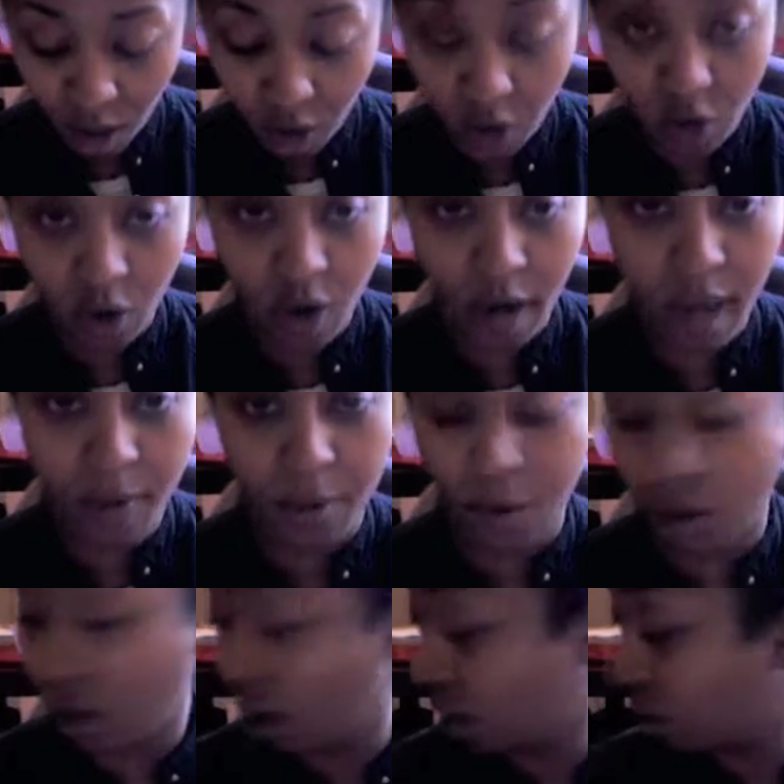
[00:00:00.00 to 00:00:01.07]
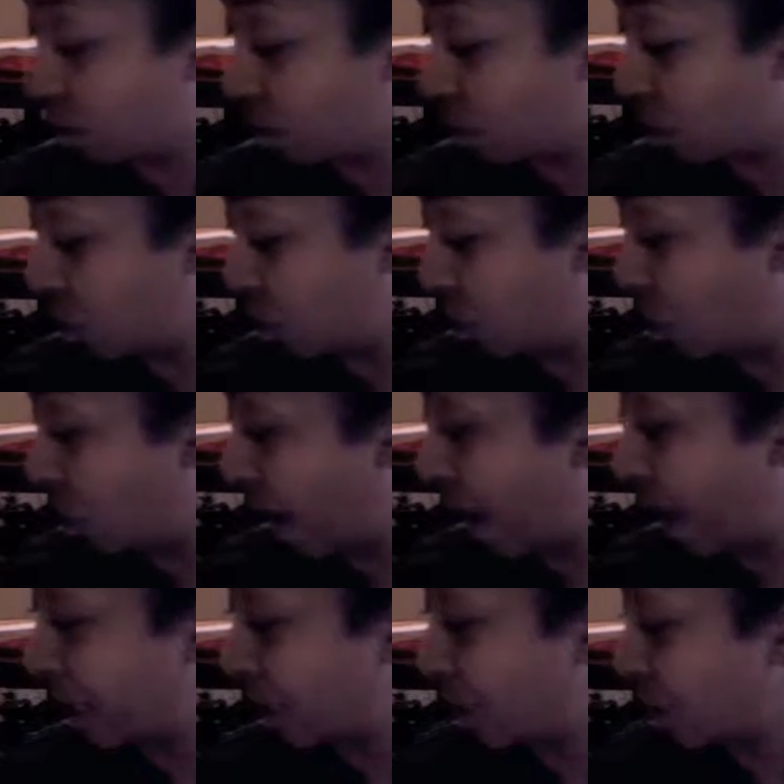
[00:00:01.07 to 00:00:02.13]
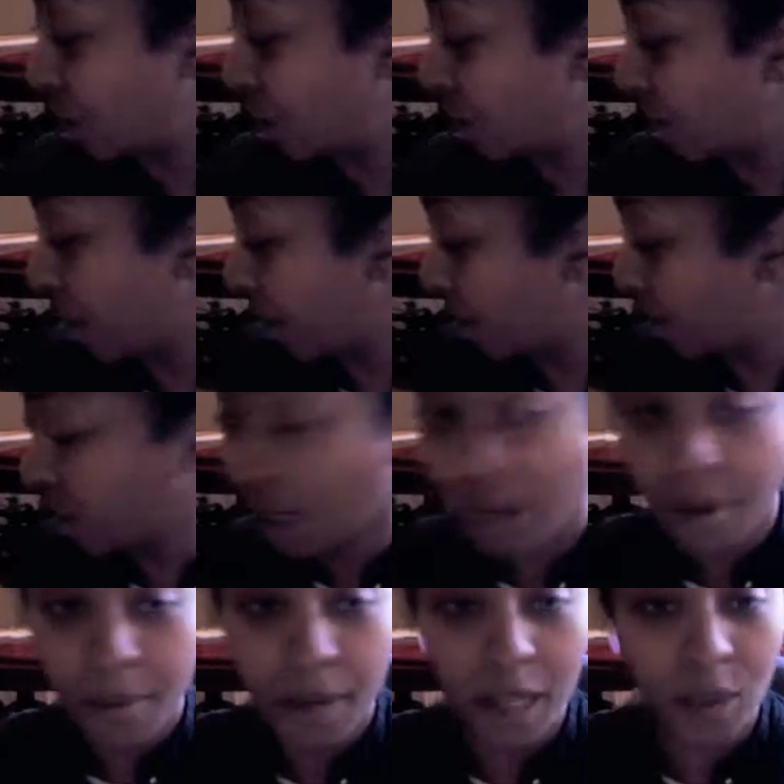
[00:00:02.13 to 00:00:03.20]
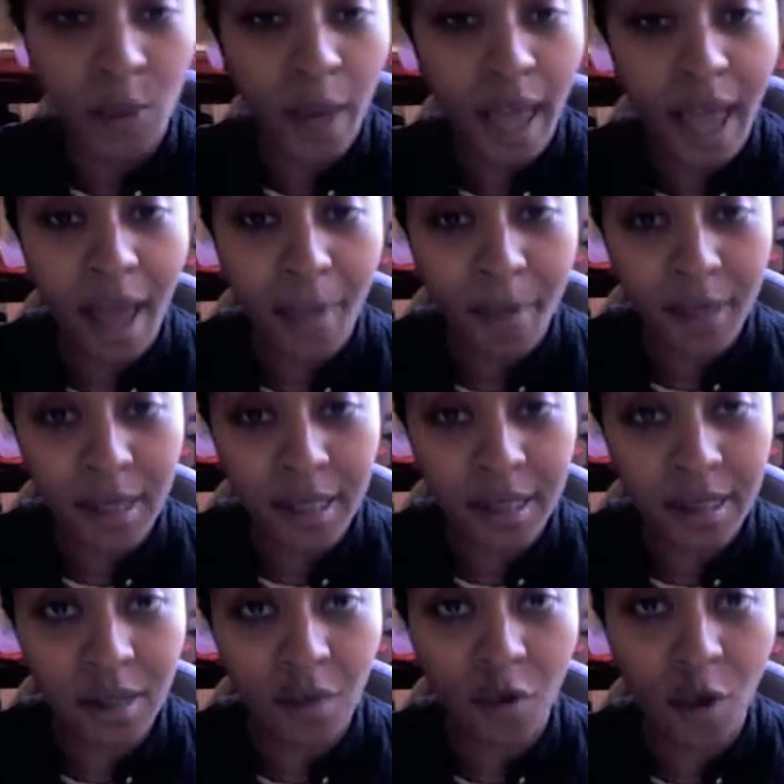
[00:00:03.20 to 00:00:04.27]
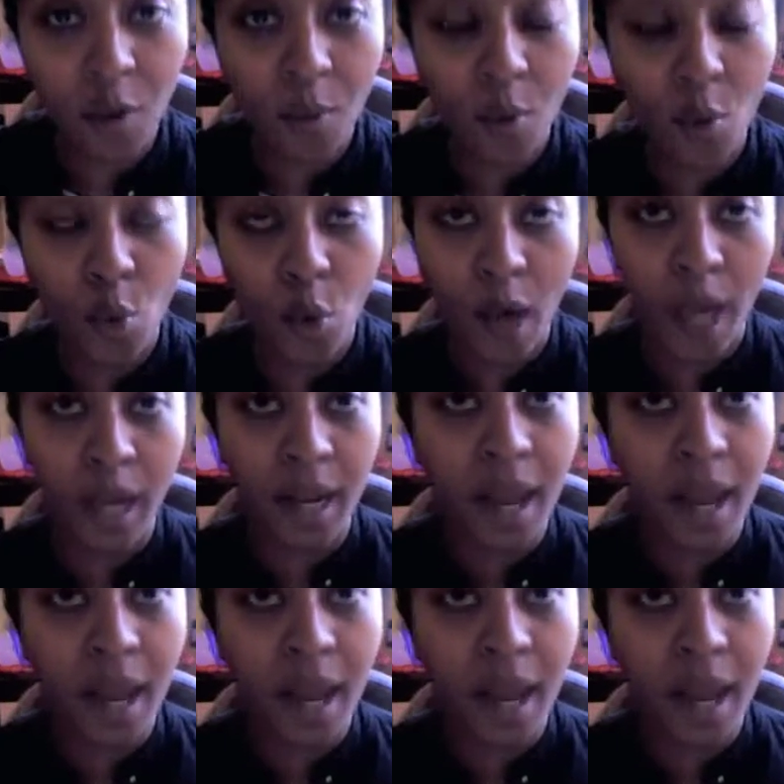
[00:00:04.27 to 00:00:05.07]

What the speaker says: you're able to actually use the brush. Because what happens, from what